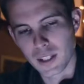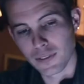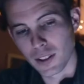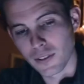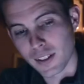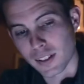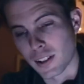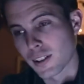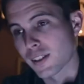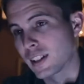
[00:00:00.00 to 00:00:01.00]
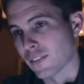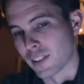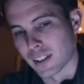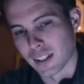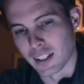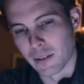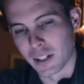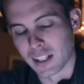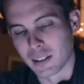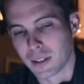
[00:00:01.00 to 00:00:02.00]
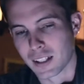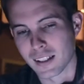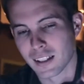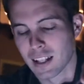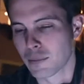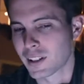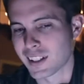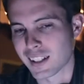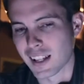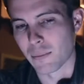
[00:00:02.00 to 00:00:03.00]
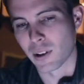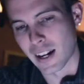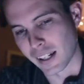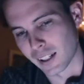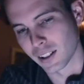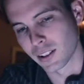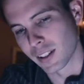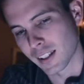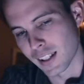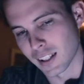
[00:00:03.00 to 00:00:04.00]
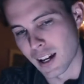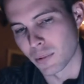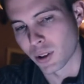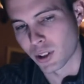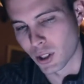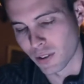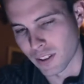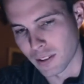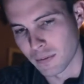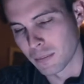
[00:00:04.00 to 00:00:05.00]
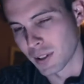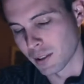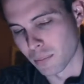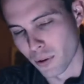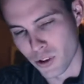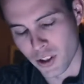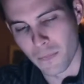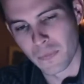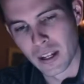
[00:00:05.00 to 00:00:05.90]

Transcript: Even though this car is different than the Lamborghini because the Lamborghini is a lot more angular and this is a lot more curvy, being a Porsche,